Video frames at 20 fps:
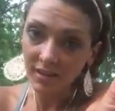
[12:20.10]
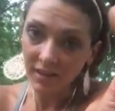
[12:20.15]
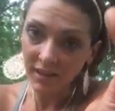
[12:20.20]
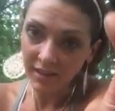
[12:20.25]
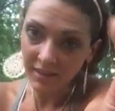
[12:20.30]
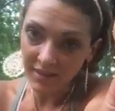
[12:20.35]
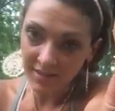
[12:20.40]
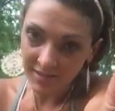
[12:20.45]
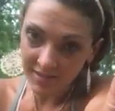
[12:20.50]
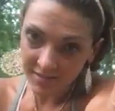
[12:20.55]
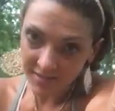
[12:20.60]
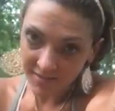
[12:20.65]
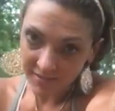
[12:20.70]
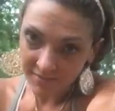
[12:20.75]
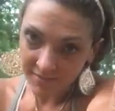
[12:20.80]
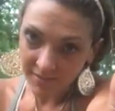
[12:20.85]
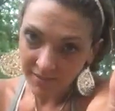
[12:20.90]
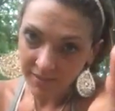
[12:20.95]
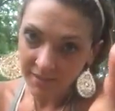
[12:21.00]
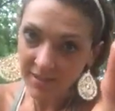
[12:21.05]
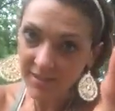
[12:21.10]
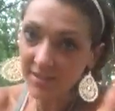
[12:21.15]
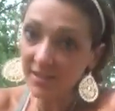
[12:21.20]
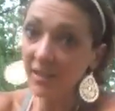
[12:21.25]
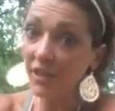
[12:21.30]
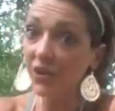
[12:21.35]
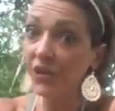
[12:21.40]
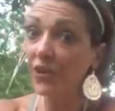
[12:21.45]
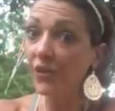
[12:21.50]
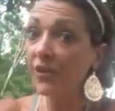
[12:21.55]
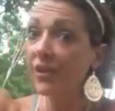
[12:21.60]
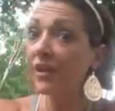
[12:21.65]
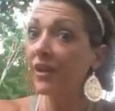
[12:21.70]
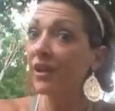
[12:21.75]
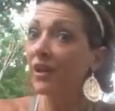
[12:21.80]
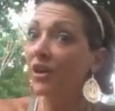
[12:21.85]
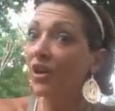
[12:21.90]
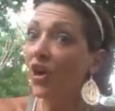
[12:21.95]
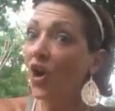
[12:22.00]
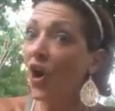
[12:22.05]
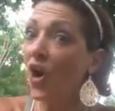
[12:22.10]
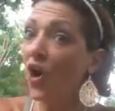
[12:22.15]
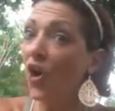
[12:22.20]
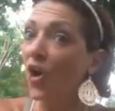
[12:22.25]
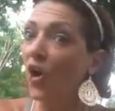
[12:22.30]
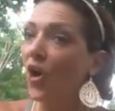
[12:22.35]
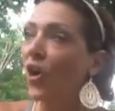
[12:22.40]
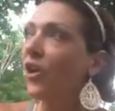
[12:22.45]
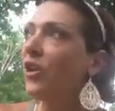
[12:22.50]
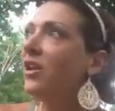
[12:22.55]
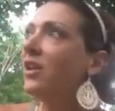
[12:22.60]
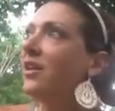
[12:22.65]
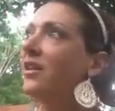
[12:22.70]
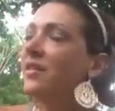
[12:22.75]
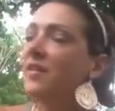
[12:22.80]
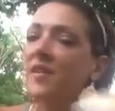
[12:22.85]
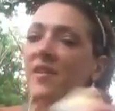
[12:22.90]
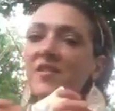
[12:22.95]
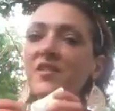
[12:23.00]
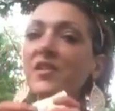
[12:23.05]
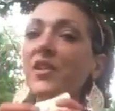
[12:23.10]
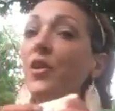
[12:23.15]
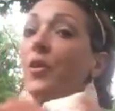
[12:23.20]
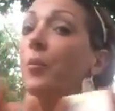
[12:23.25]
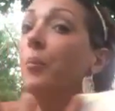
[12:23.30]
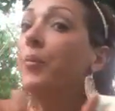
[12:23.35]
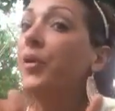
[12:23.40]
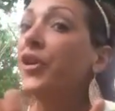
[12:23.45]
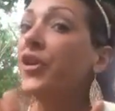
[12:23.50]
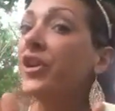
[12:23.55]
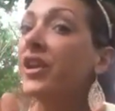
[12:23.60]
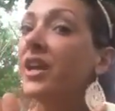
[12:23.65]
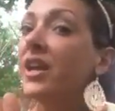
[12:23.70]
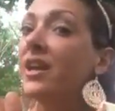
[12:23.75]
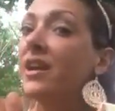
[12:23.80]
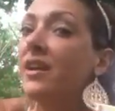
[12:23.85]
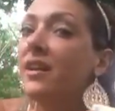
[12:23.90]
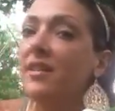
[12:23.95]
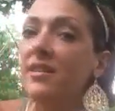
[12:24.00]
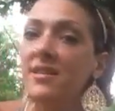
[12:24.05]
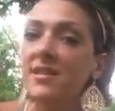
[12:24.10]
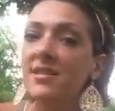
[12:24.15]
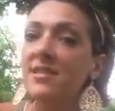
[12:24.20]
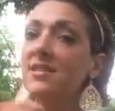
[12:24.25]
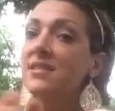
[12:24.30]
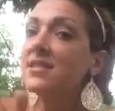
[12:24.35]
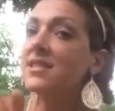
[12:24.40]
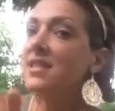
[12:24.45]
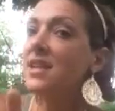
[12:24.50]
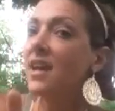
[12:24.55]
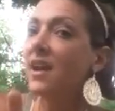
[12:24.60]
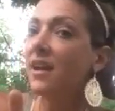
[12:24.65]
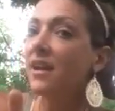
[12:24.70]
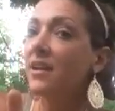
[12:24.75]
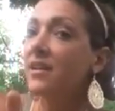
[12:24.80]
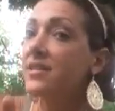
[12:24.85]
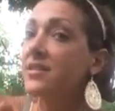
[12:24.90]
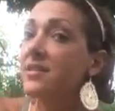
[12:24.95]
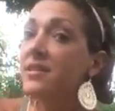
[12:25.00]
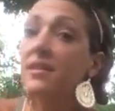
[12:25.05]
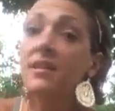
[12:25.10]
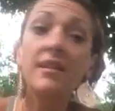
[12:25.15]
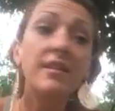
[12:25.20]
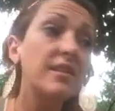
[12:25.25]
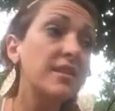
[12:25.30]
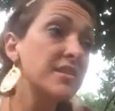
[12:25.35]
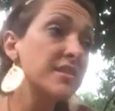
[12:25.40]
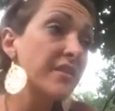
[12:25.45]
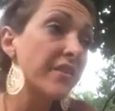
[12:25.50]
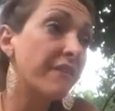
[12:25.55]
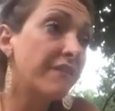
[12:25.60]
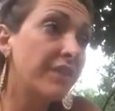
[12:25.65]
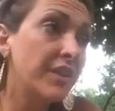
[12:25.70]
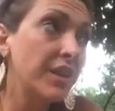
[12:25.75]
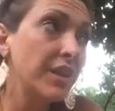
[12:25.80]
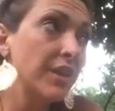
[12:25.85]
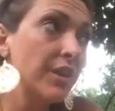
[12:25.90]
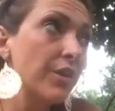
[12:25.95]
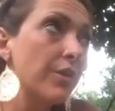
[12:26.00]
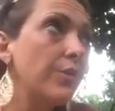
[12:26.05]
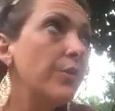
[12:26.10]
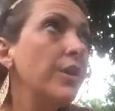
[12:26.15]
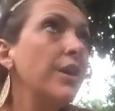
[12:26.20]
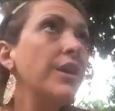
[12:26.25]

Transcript: like this little call, this little birdie, this text, this video,